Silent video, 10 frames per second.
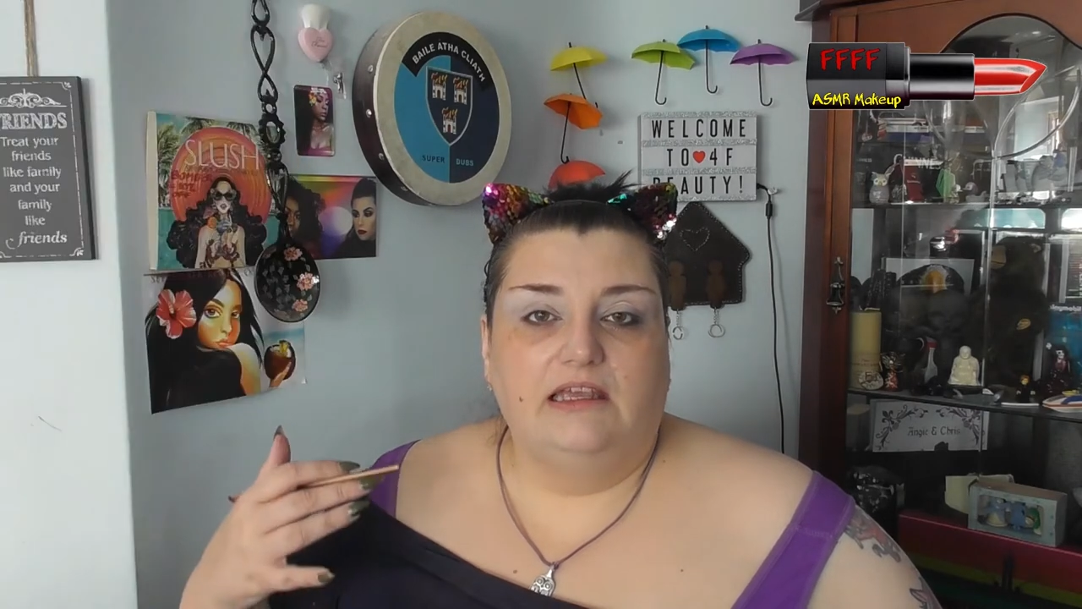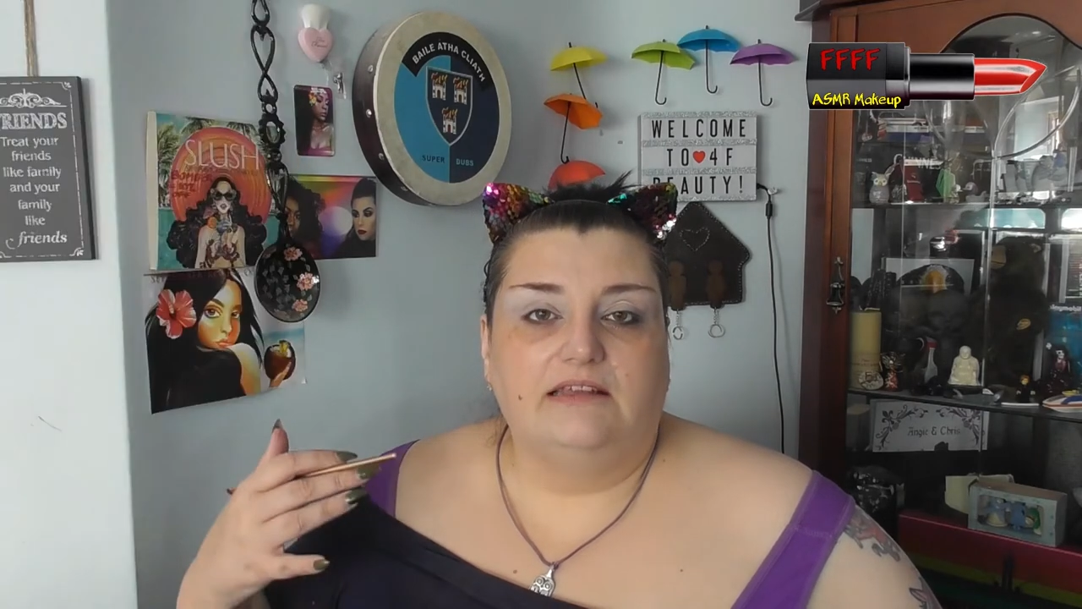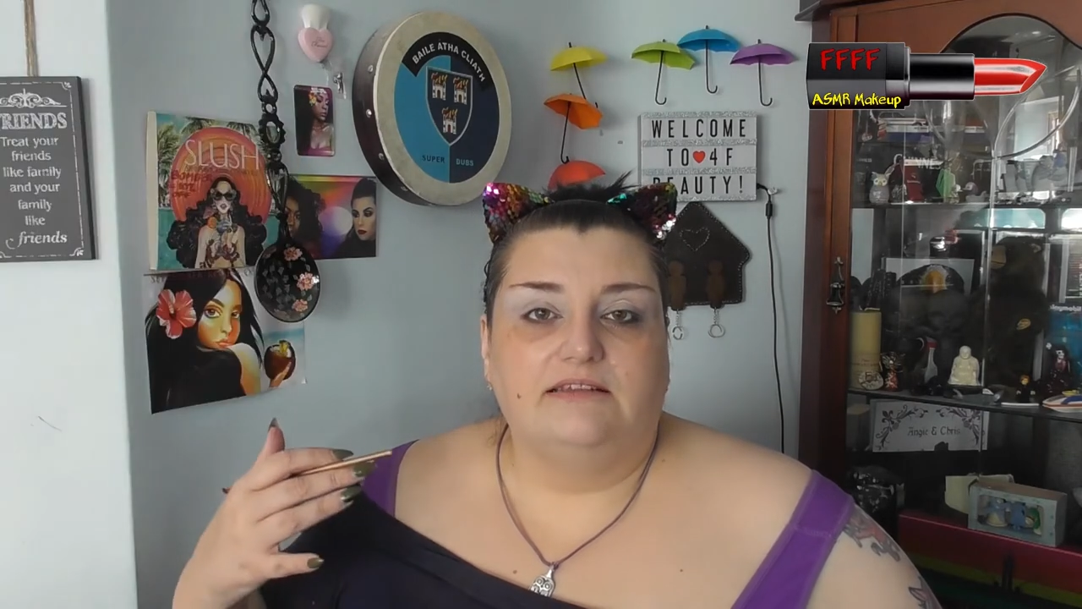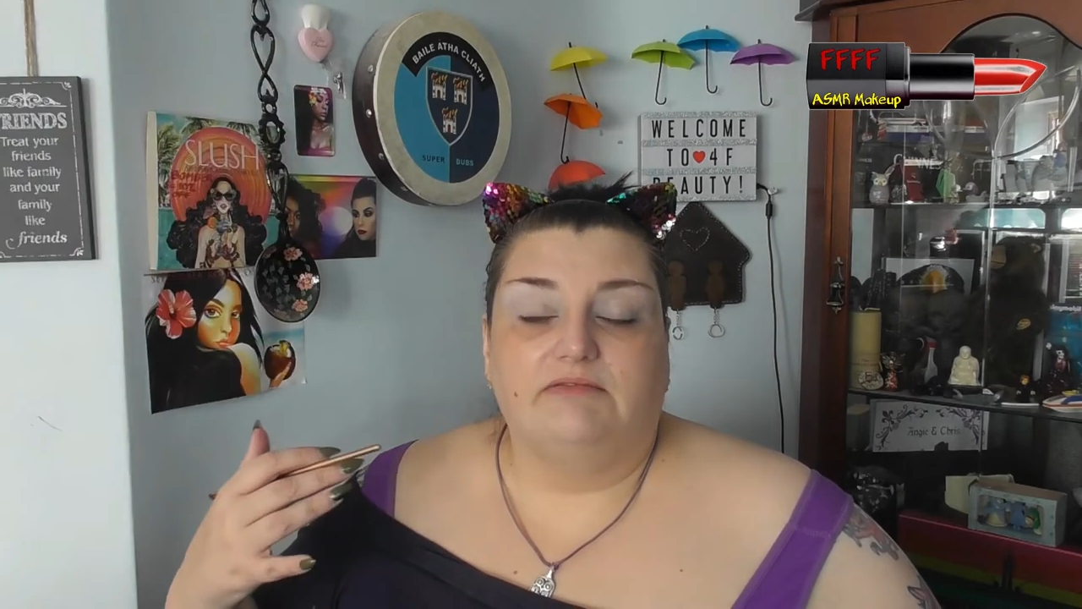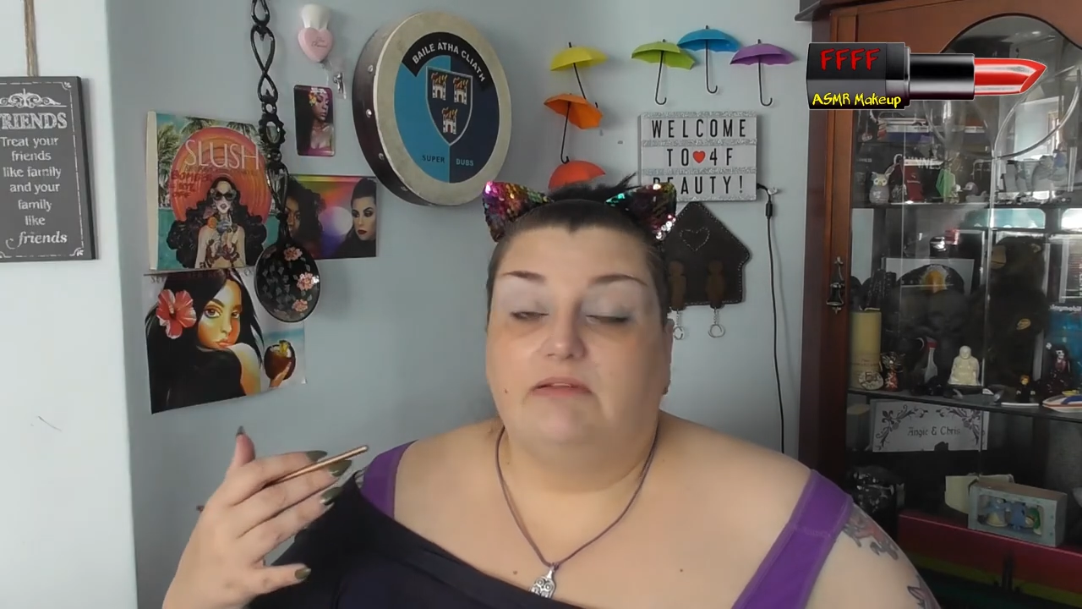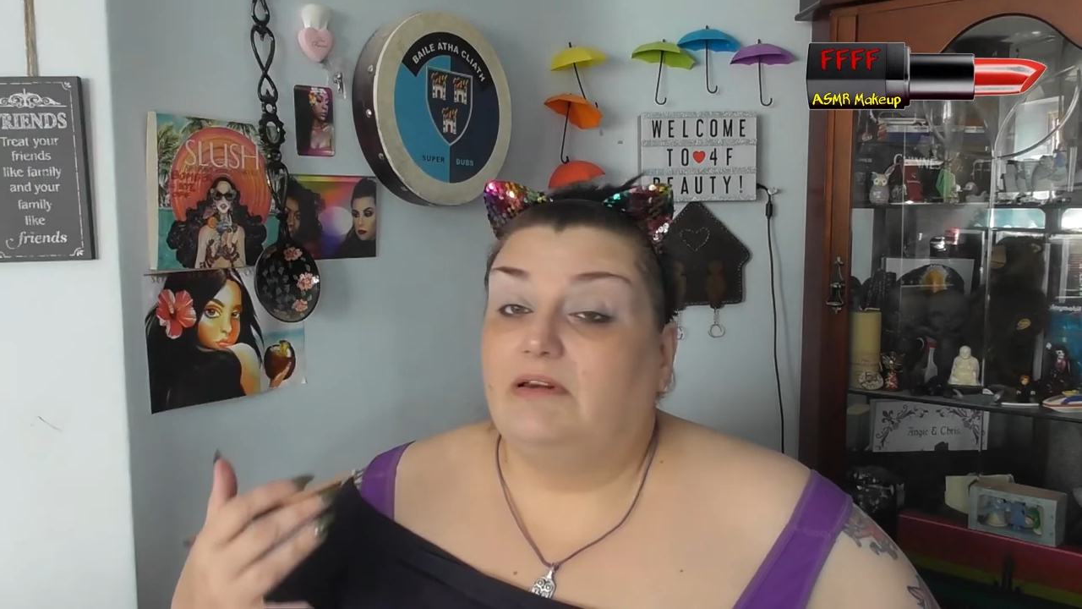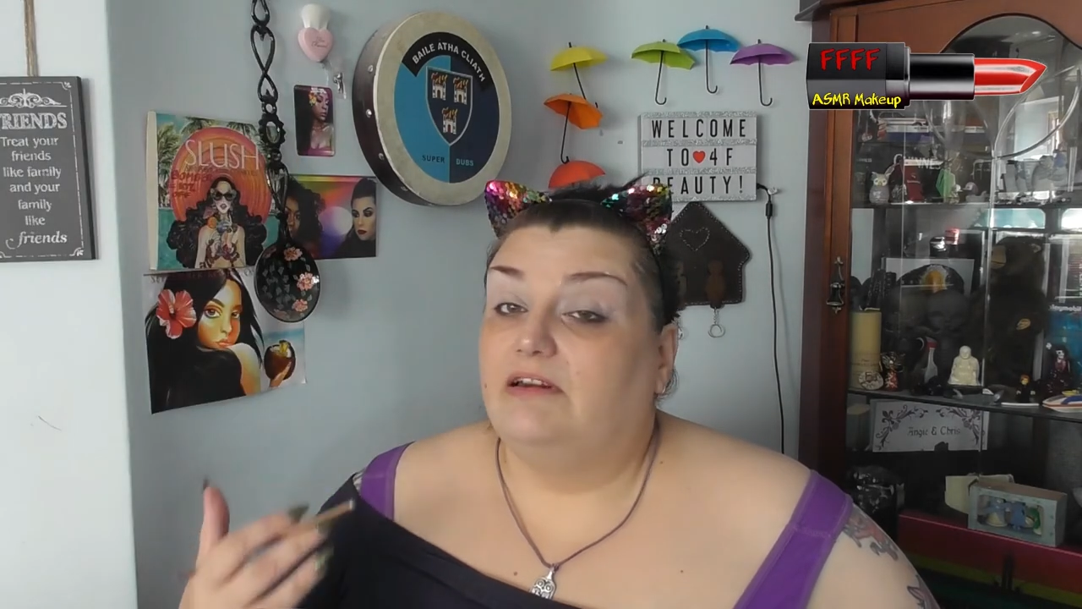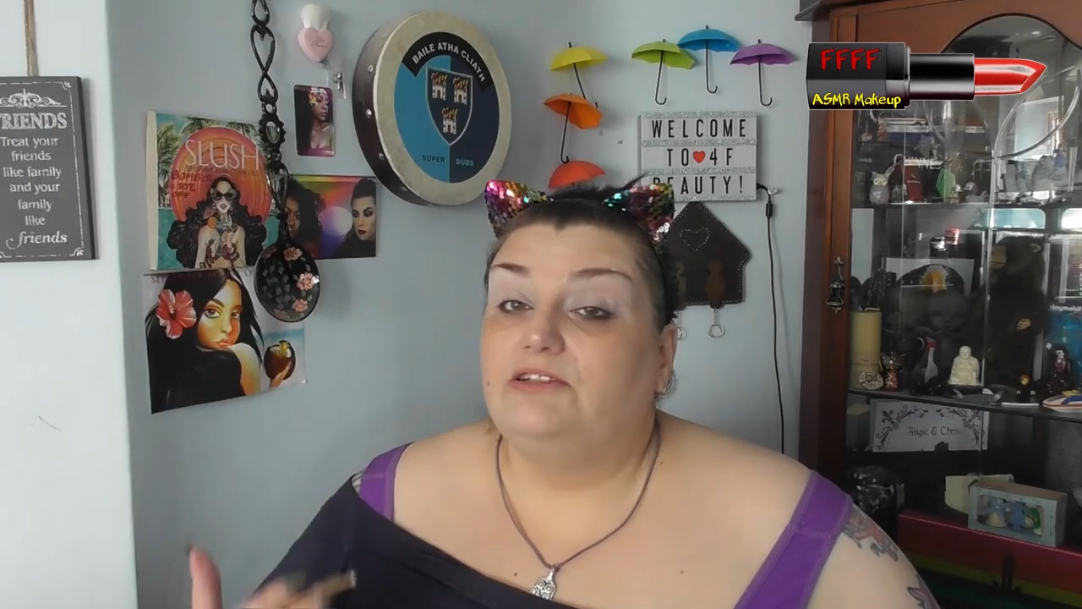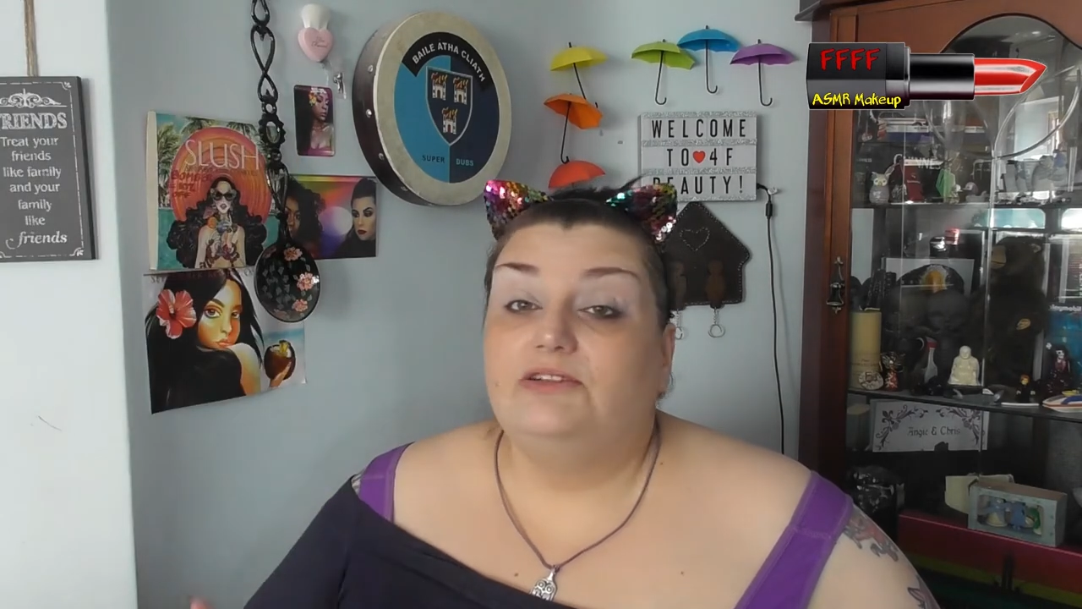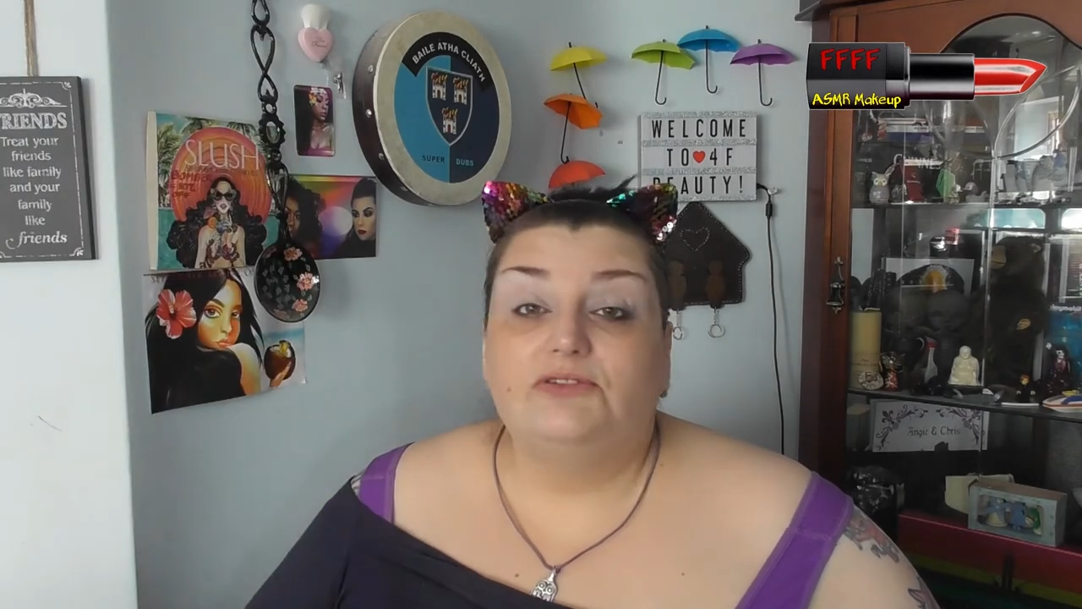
So if I'm going too